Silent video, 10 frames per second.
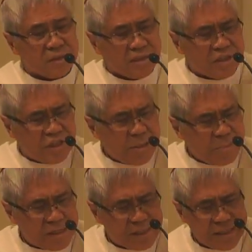The theme
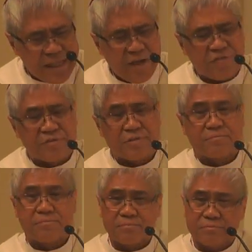is death,
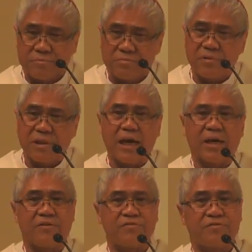
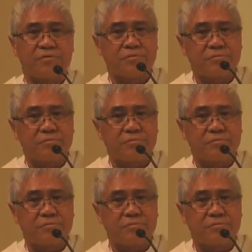life.